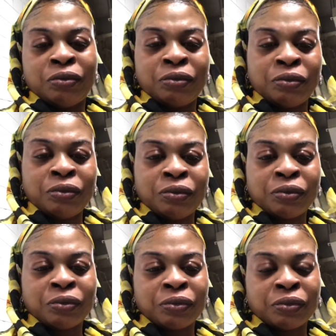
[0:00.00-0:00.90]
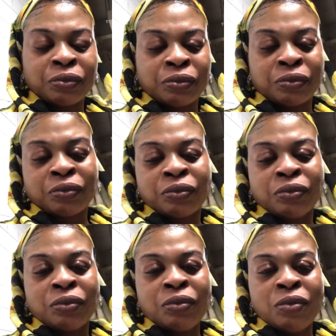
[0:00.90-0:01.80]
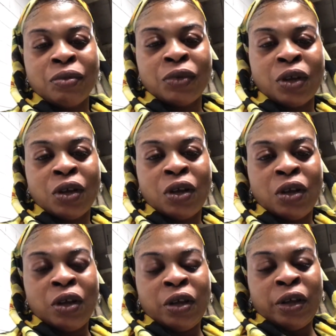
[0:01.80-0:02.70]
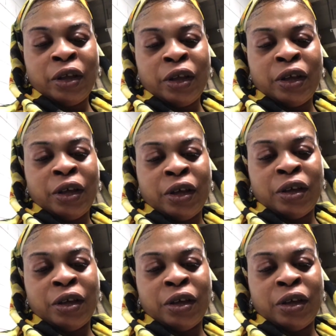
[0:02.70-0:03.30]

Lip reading: (no one is talking)